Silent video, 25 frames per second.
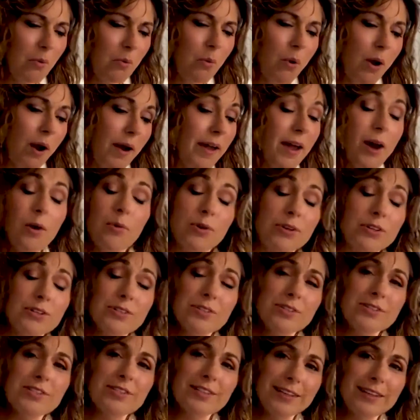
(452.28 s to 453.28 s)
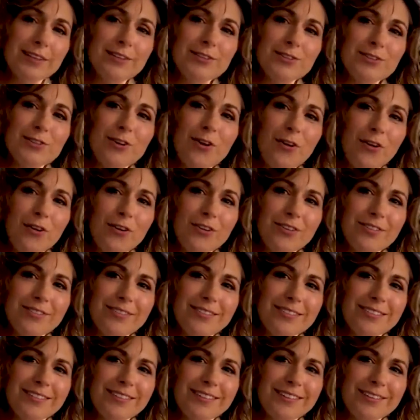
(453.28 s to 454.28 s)
why I wanted to sing the song,
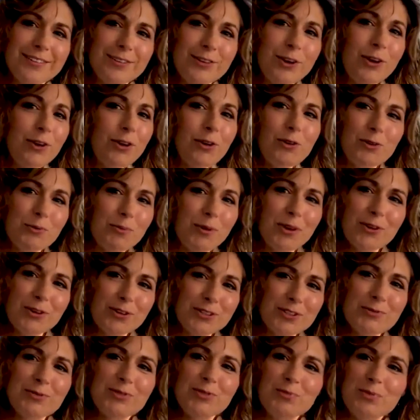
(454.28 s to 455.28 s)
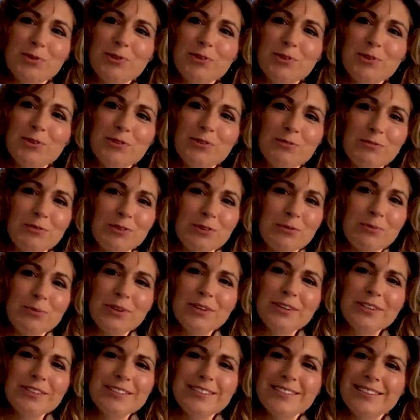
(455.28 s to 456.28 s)
not only because it was beautiful,
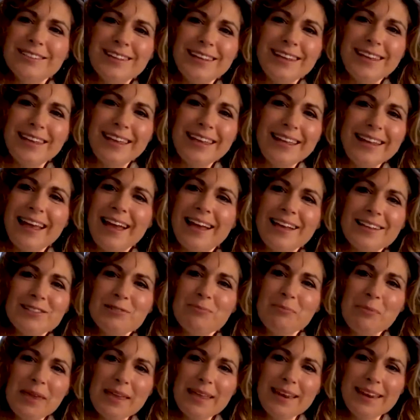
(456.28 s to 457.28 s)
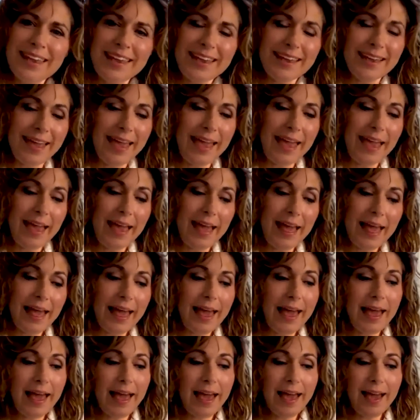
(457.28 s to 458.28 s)
because it has a meaning,
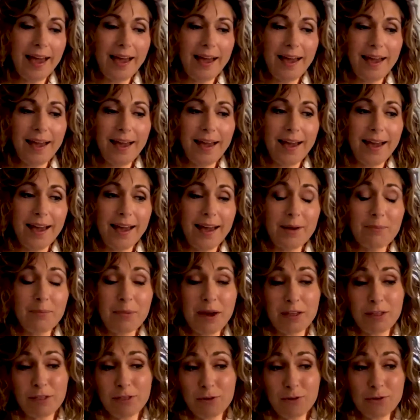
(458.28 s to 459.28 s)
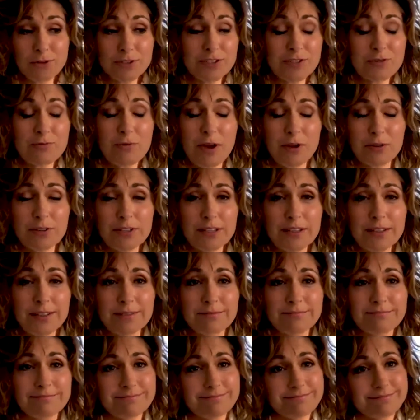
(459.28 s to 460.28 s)
my thoughts around it,
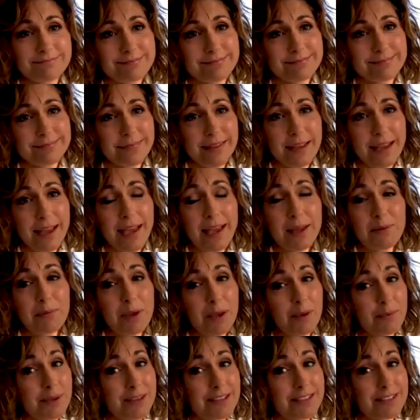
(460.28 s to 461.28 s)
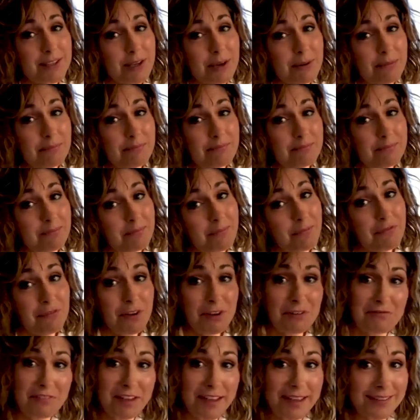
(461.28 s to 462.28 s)
and maybe some fun
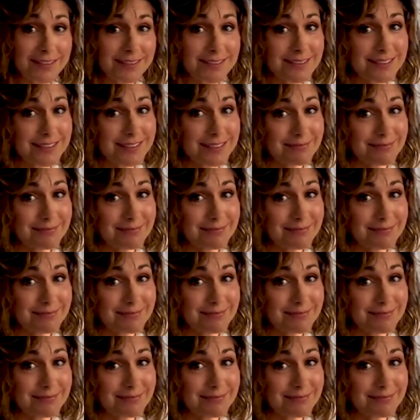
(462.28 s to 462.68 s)
facts.